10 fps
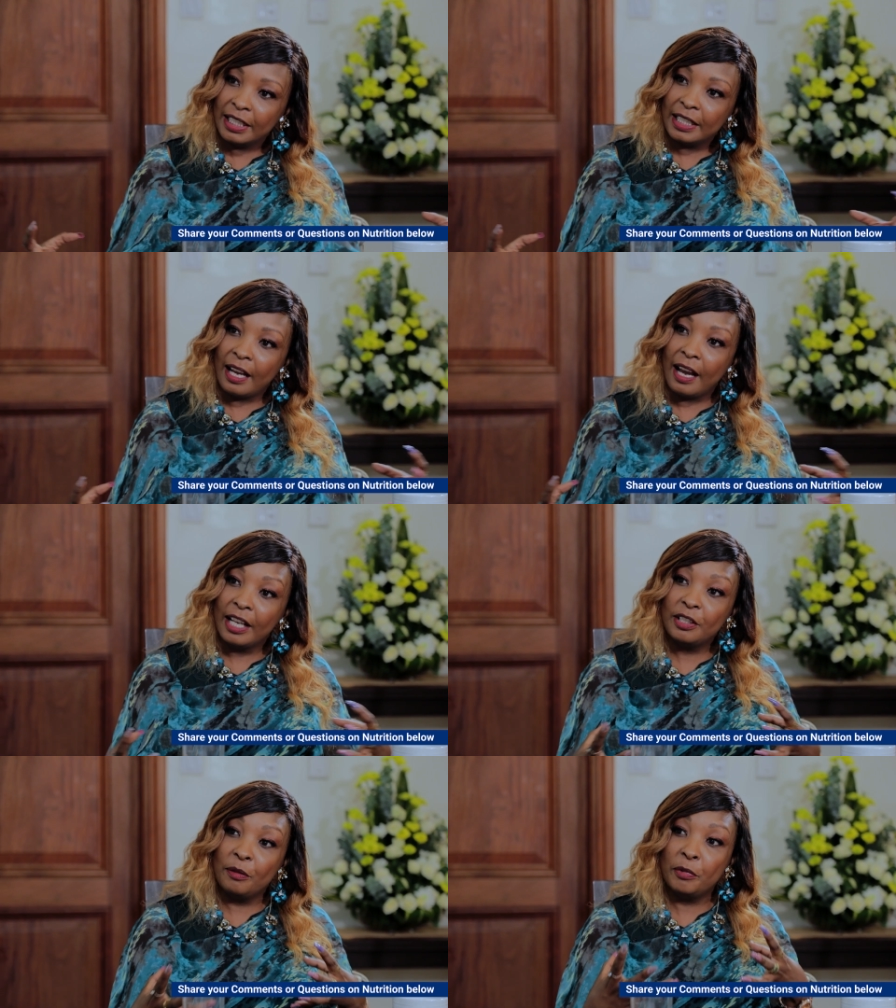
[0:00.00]
it in a
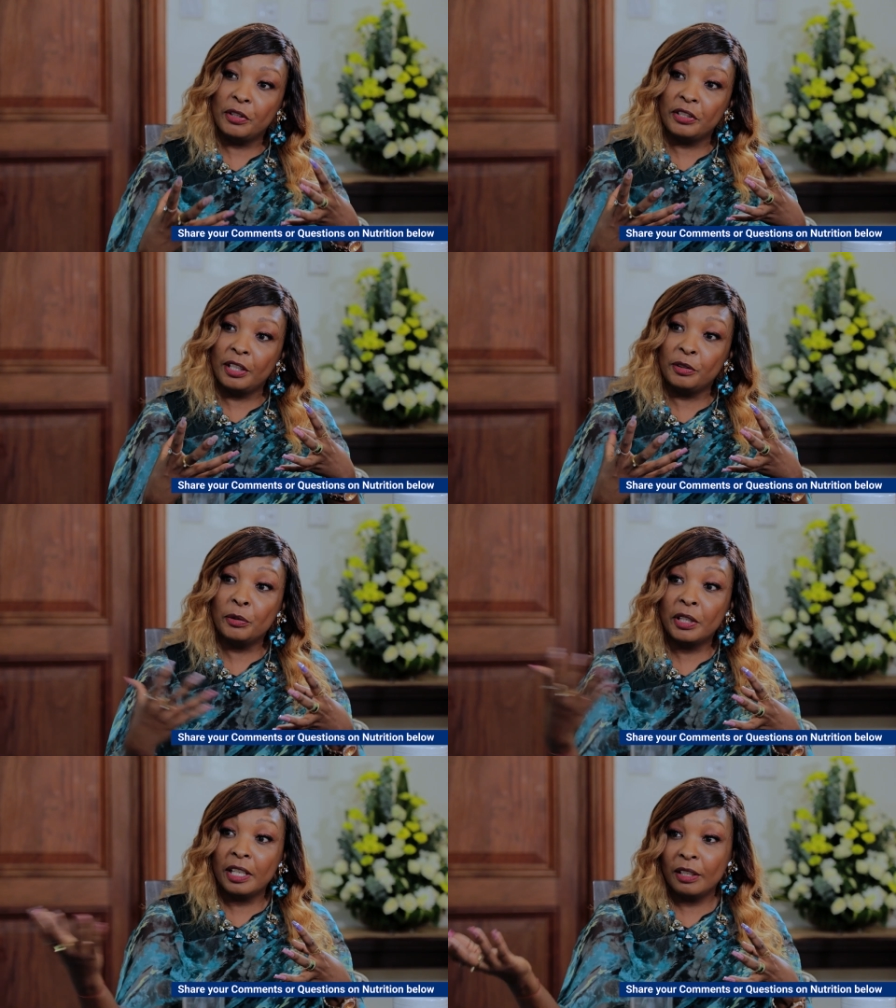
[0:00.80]
high temperature
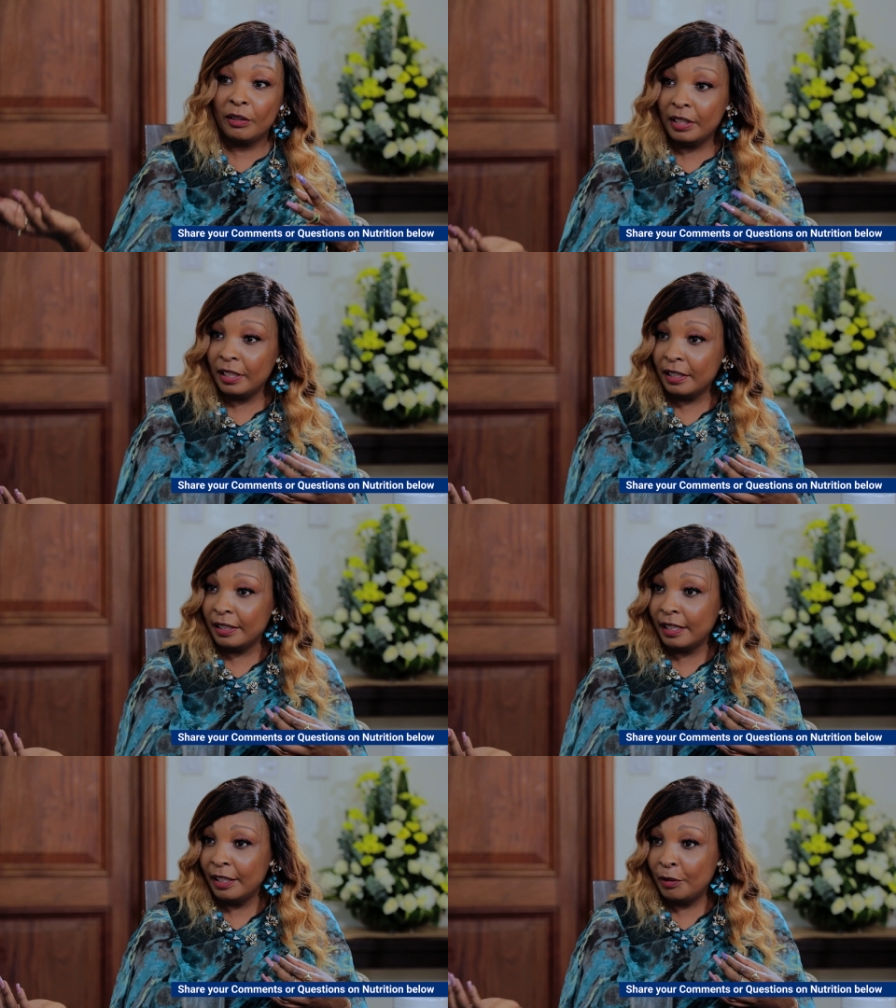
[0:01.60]
to kill all
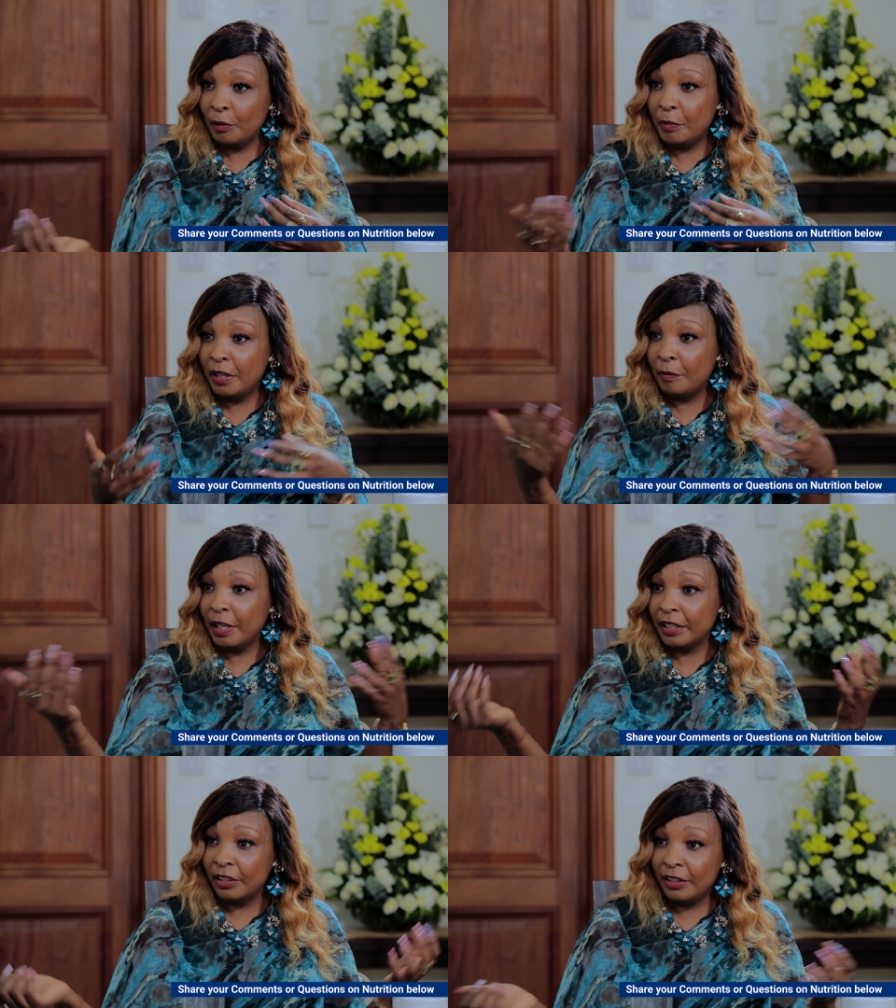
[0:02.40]
this. Could be the
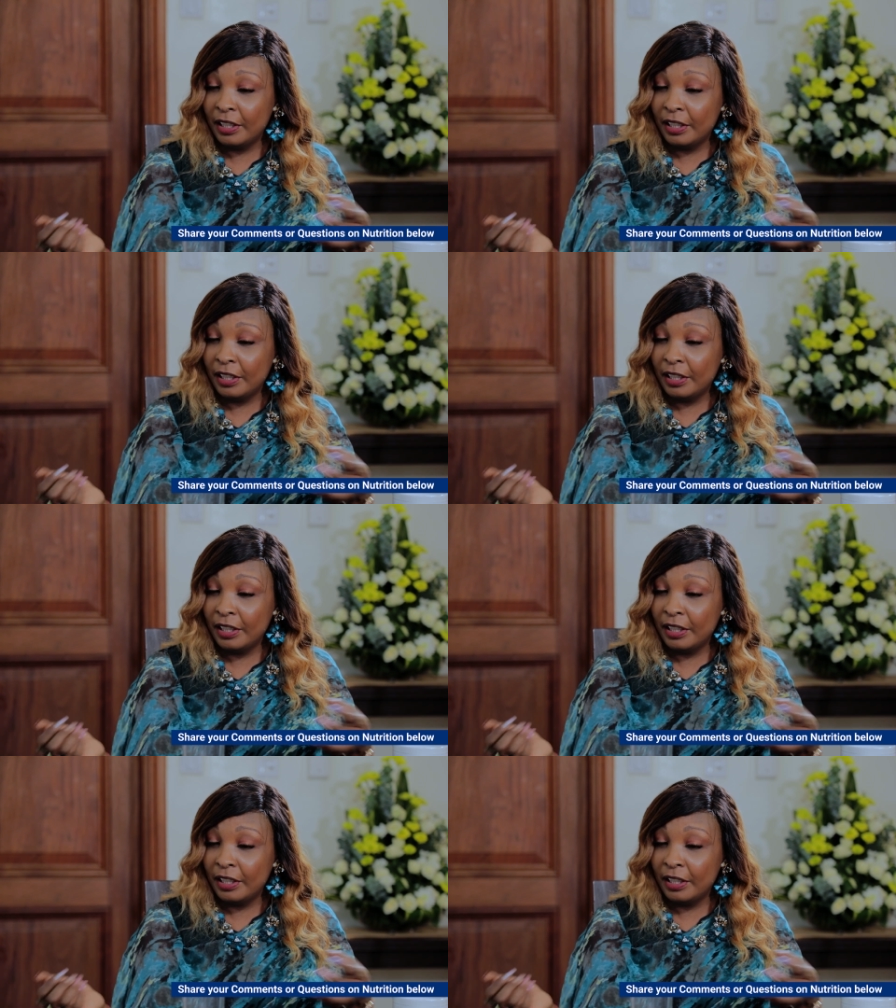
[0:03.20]
bacteria,